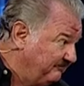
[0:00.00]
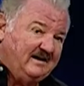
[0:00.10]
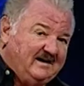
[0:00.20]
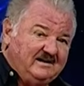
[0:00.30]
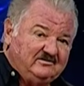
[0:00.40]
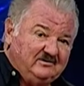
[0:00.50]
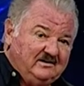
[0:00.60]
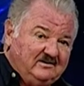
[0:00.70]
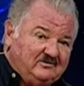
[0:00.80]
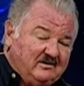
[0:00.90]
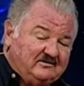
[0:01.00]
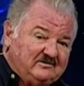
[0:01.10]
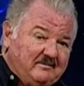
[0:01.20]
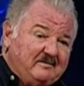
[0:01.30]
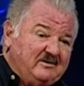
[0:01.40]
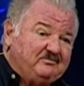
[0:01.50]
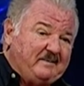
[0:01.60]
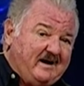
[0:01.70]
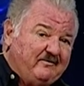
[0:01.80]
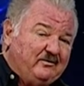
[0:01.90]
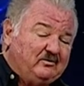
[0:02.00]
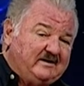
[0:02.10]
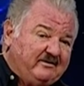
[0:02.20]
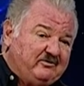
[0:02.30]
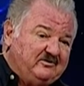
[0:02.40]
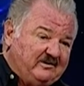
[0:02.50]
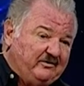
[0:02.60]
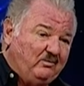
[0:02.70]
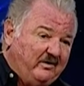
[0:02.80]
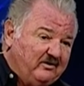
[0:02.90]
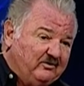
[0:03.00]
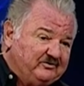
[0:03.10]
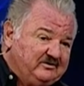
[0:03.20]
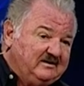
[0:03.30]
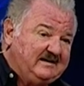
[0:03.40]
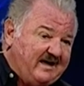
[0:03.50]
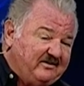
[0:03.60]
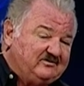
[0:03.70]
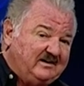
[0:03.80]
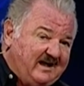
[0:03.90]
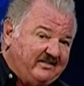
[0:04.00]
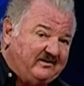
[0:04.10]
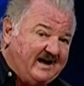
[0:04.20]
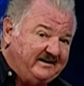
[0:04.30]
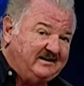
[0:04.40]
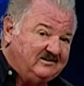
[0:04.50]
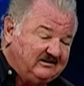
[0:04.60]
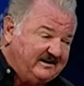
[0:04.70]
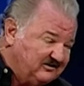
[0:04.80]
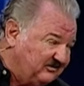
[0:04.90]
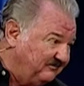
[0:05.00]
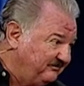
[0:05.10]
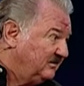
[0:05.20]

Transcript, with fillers: And he's, he's got some of the most powerful countries in the world gathered together under his leadership.